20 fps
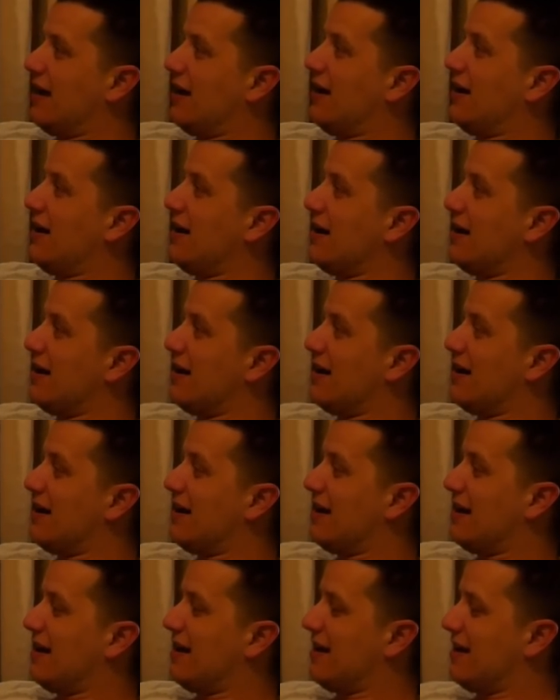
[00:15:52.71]

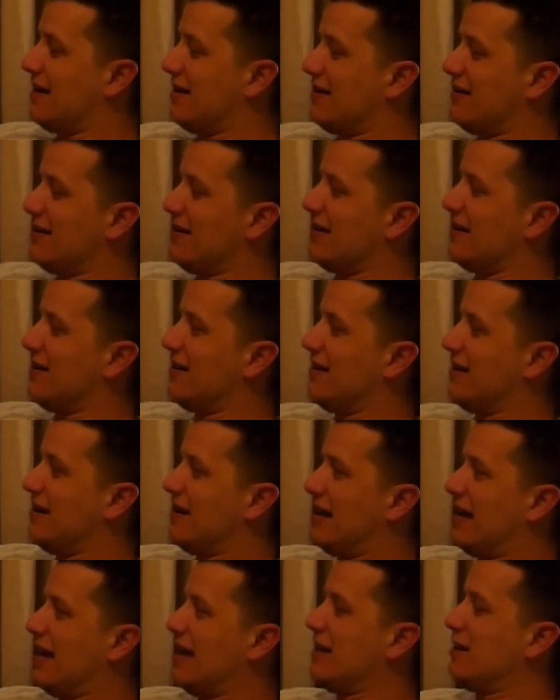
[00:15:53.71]

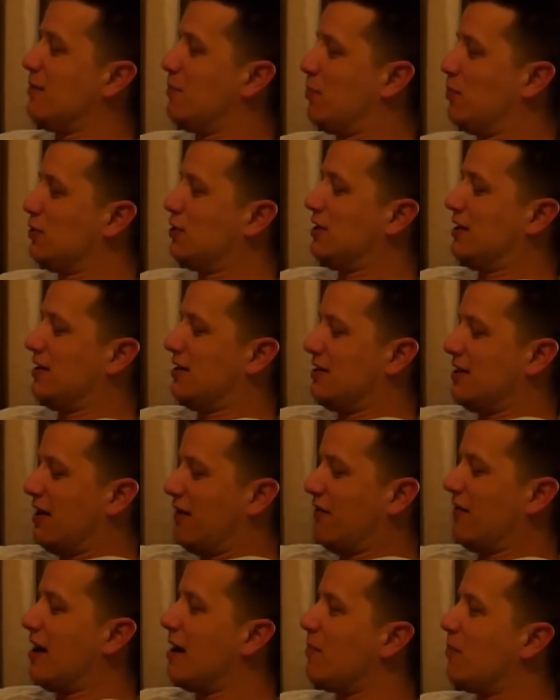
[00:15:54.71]
And you're pushing
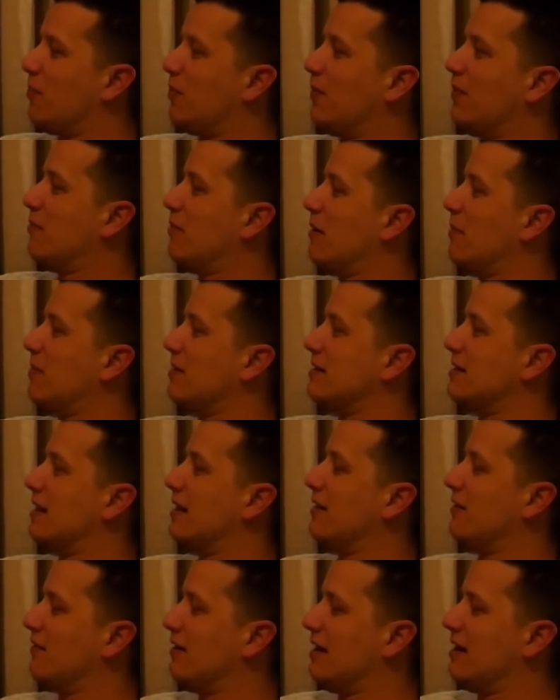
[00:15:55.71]
yourself up. Papa's
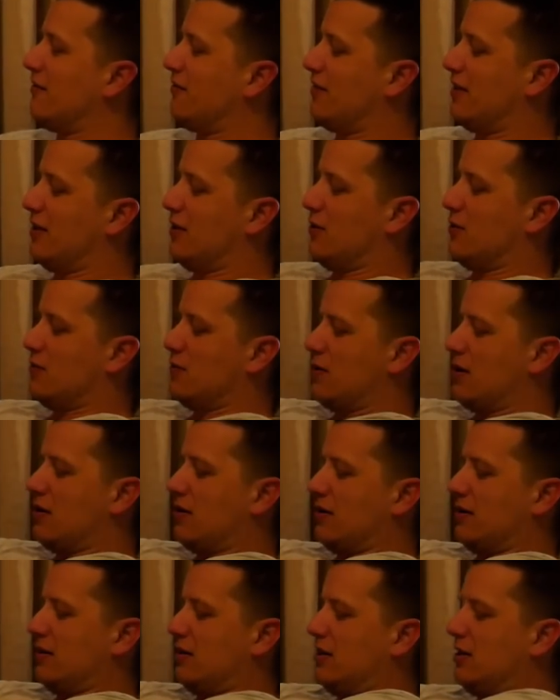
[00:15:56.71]
not even lifting you.
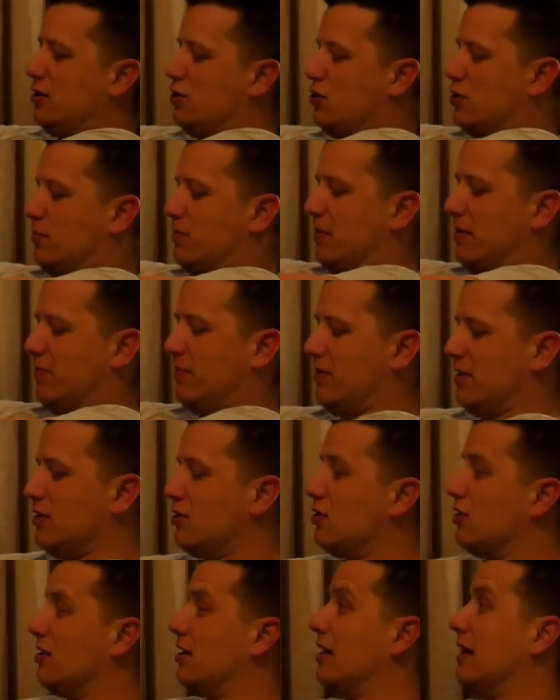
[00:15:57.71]
Well, he should be,
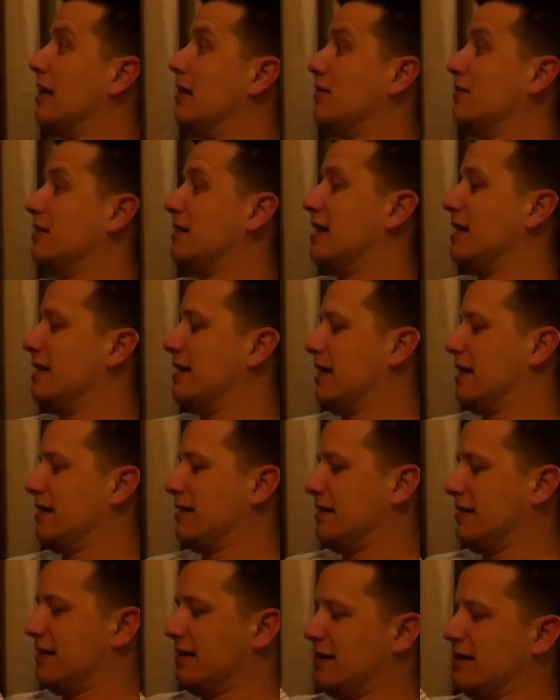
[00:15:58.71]
because you're not allowed to stand
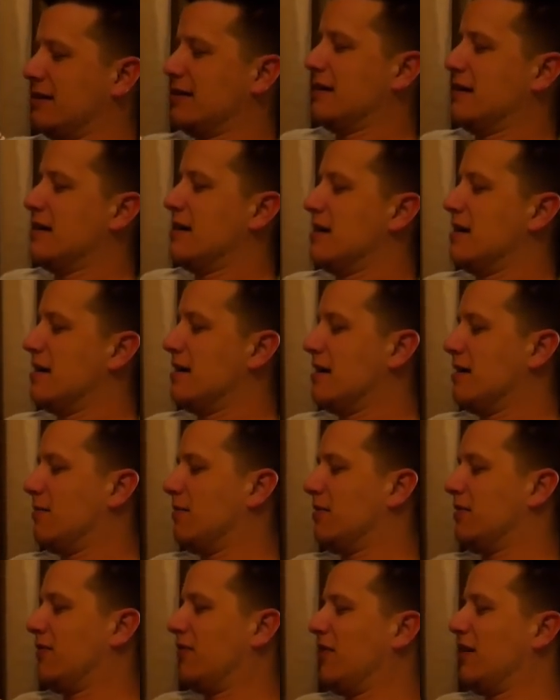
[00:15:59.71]
yet.
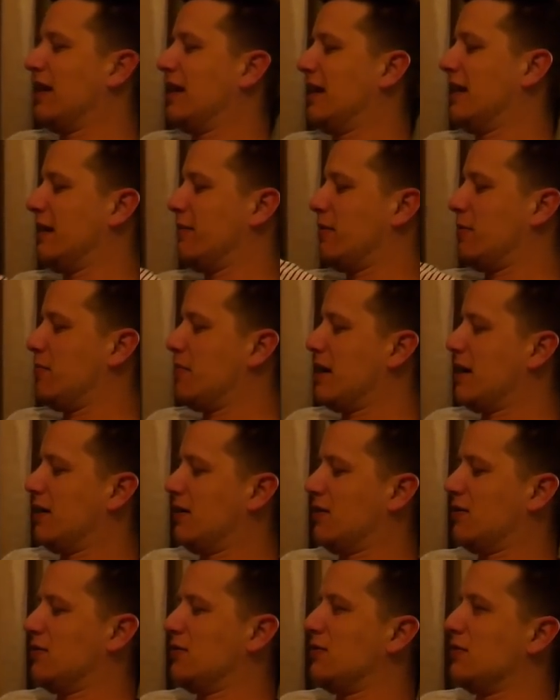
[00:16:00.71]
But you're feeling a little bit
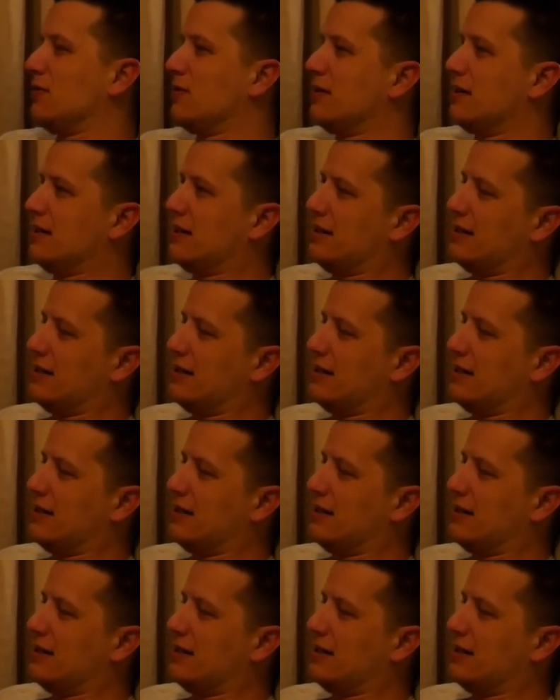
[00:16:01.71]
better, don't you?